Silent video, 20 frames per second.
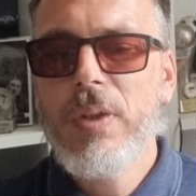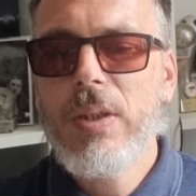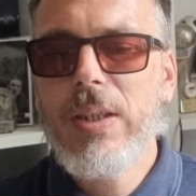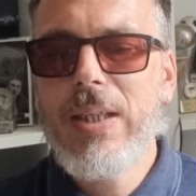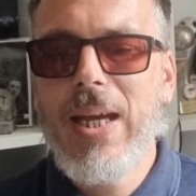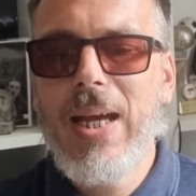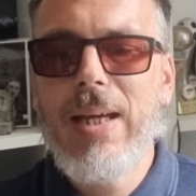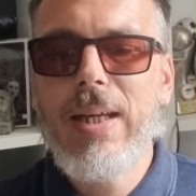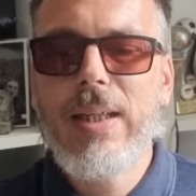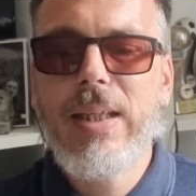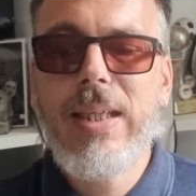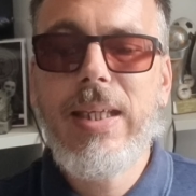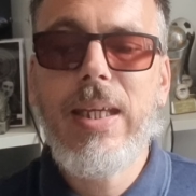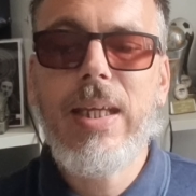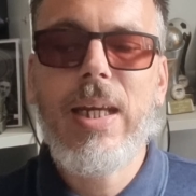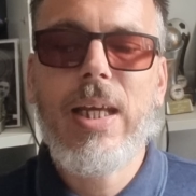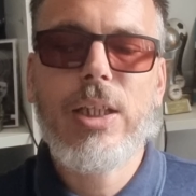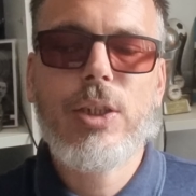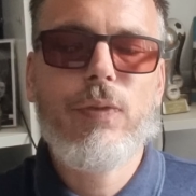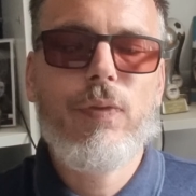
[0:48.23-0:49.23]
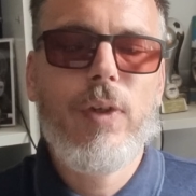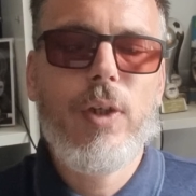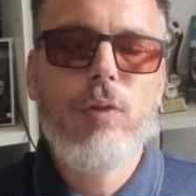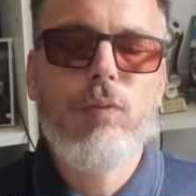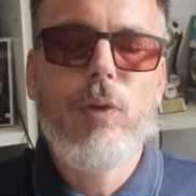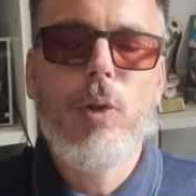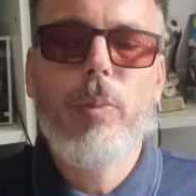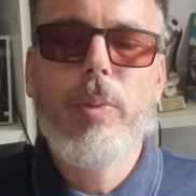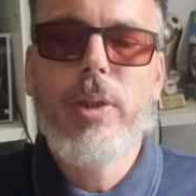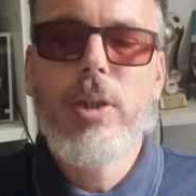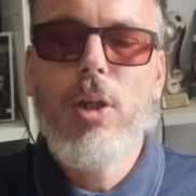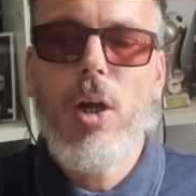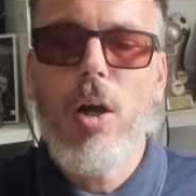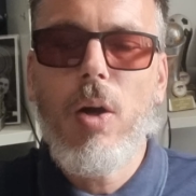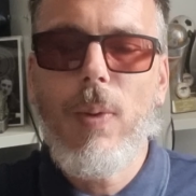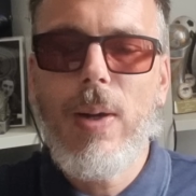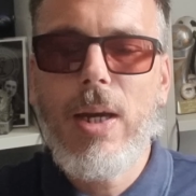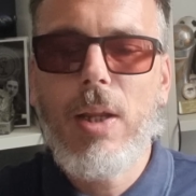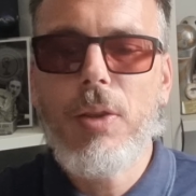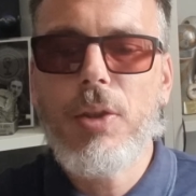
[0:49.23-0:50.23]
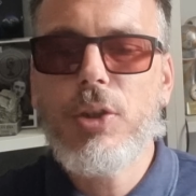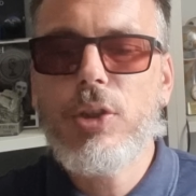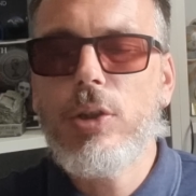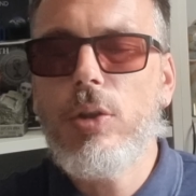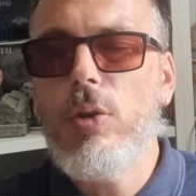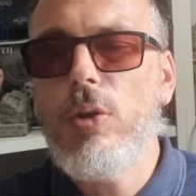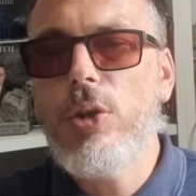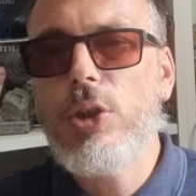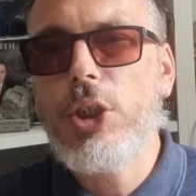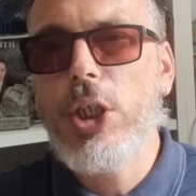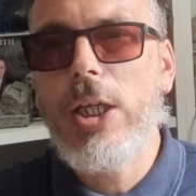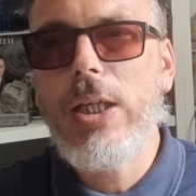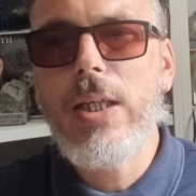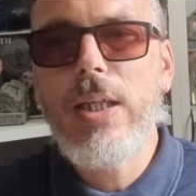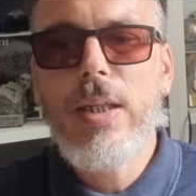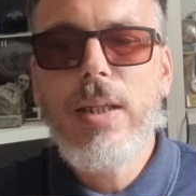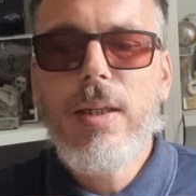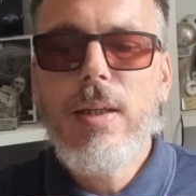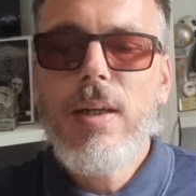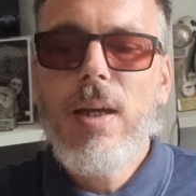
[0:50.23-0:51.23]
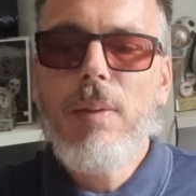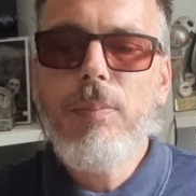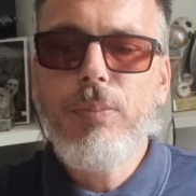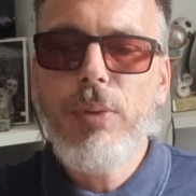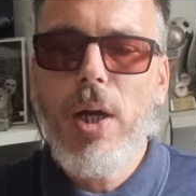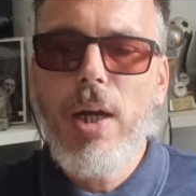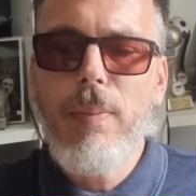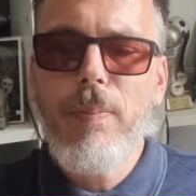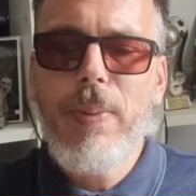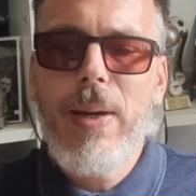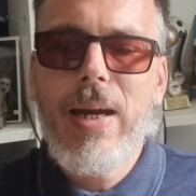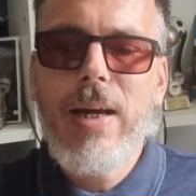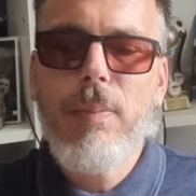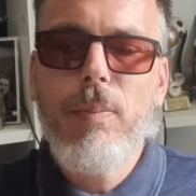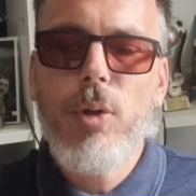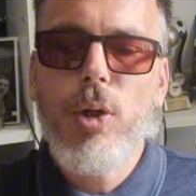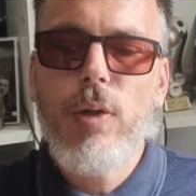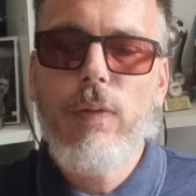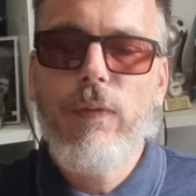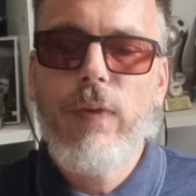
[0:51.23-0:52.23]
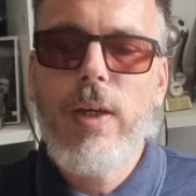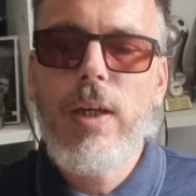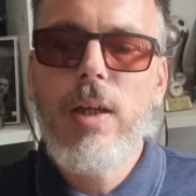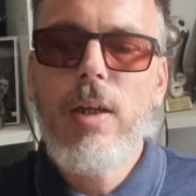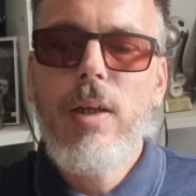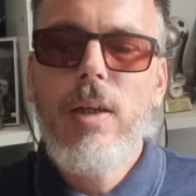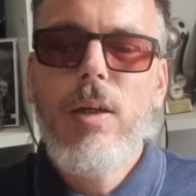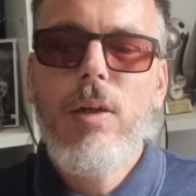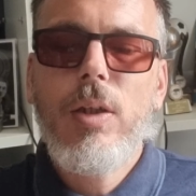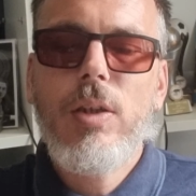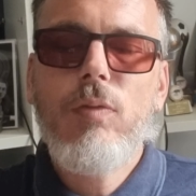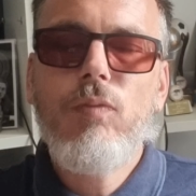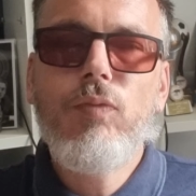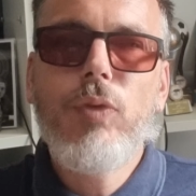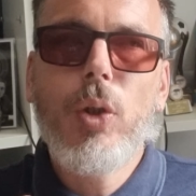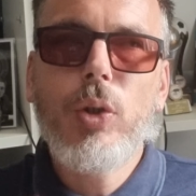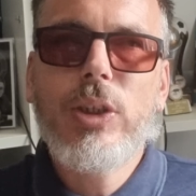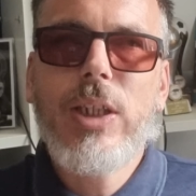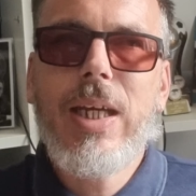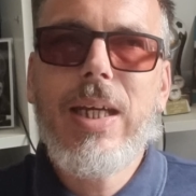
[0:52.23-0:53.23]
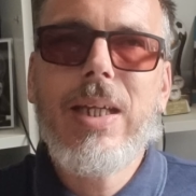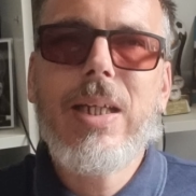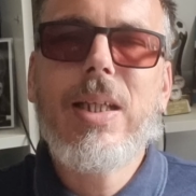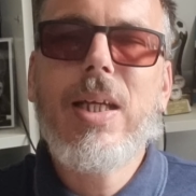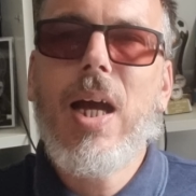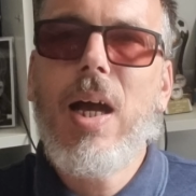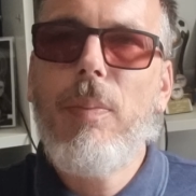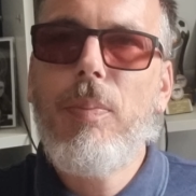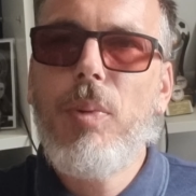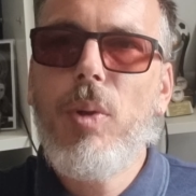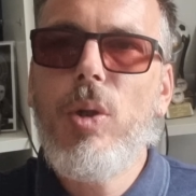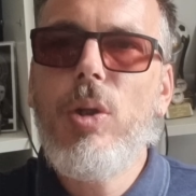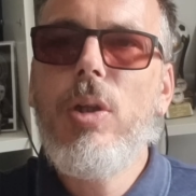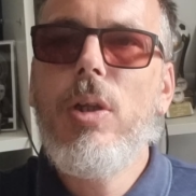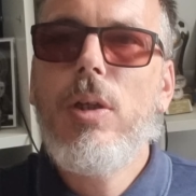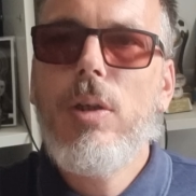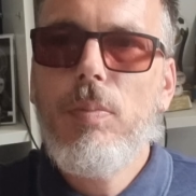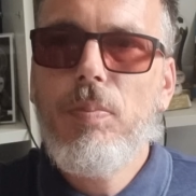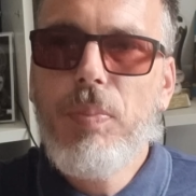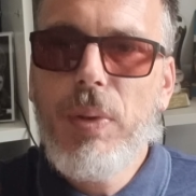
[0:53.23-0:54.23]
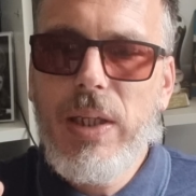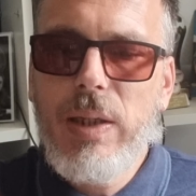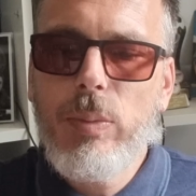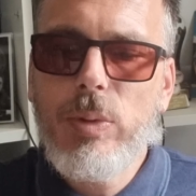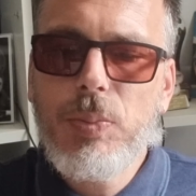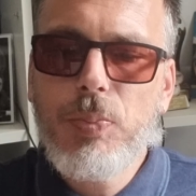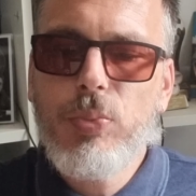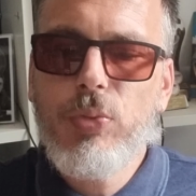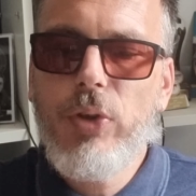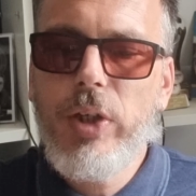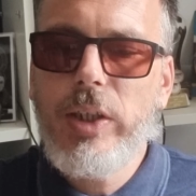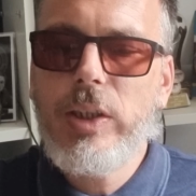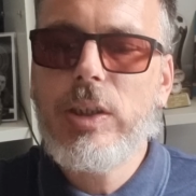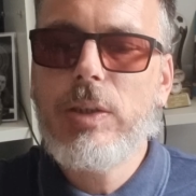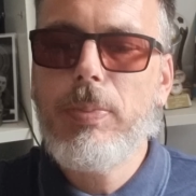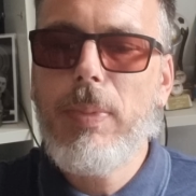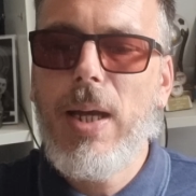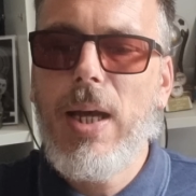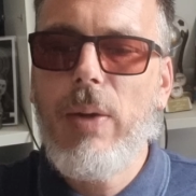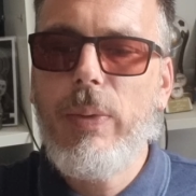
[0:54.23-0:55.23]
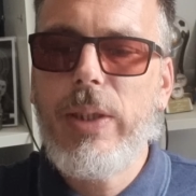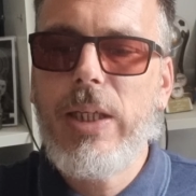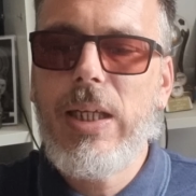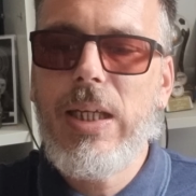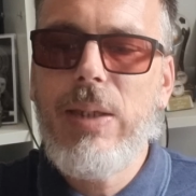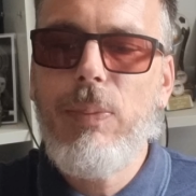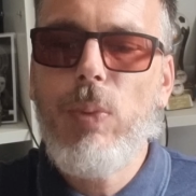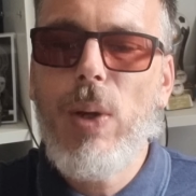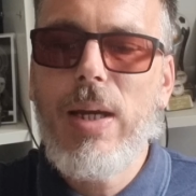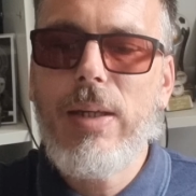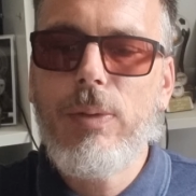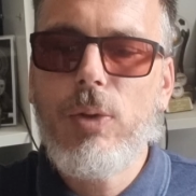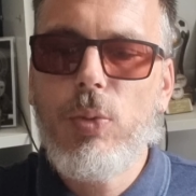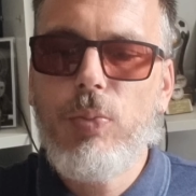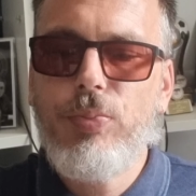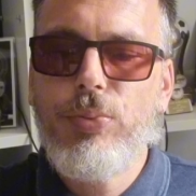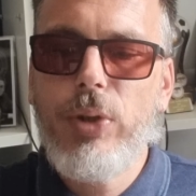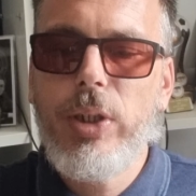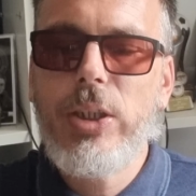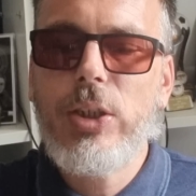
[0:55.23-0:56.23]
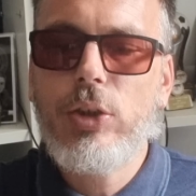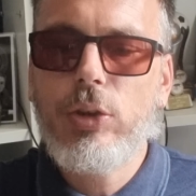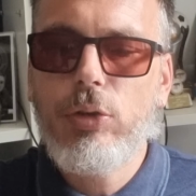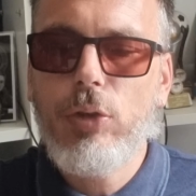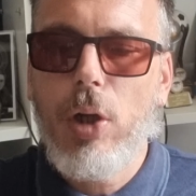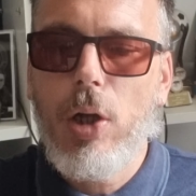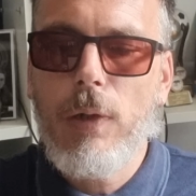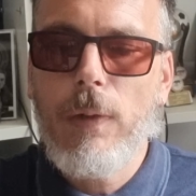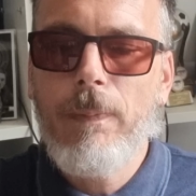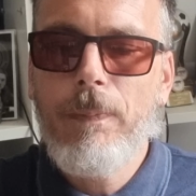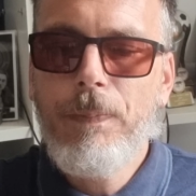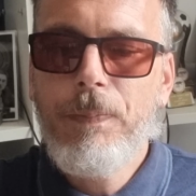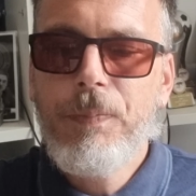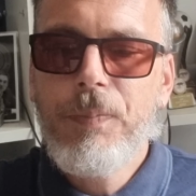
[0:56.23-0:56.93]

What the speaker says: Kean Ashford, Ruben Colwell on the score sheet, and Brian Barry Murphy rotated a couple, but he was pretty smart with it. He went pretty strong.